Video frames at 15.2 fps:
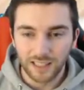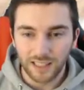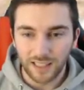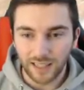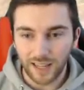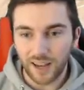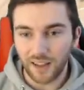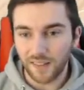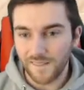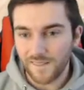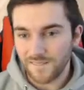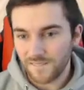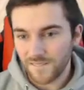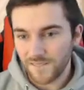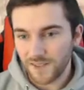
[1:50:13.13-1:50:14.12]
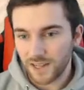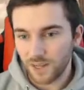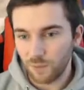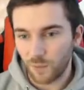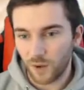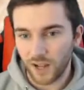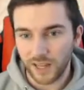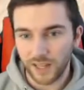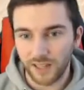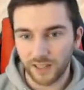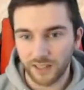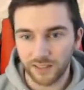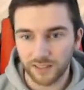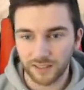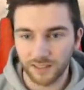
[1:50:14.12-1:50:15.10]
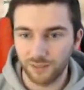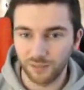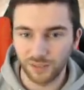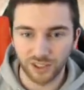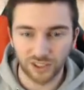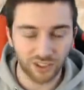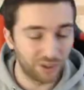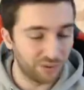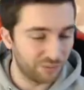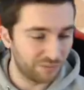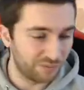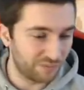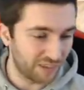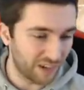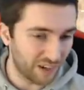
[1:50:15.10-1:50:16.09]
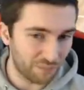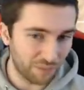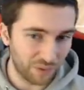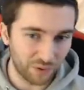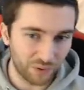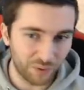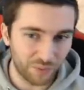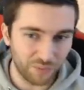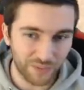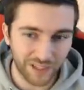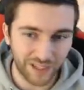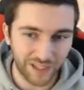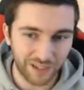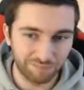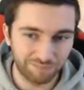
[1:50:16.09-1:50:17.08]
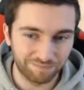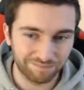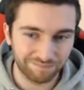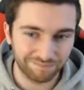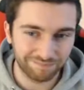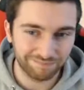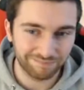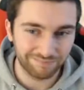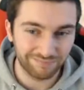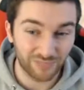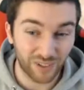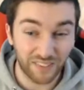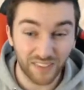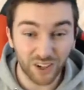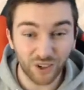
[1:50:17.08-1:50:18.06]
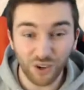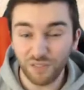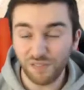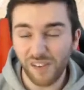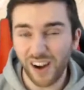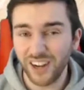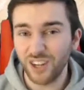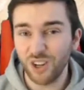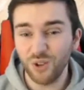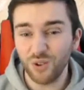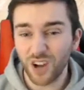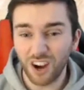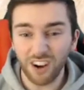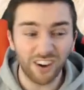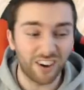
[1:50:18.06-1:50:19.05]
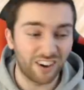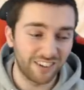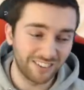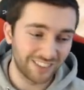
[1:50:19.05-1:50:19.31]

And out of the fucking way, because I'm just so fed up with it all. Um, and then I've got to find a new car.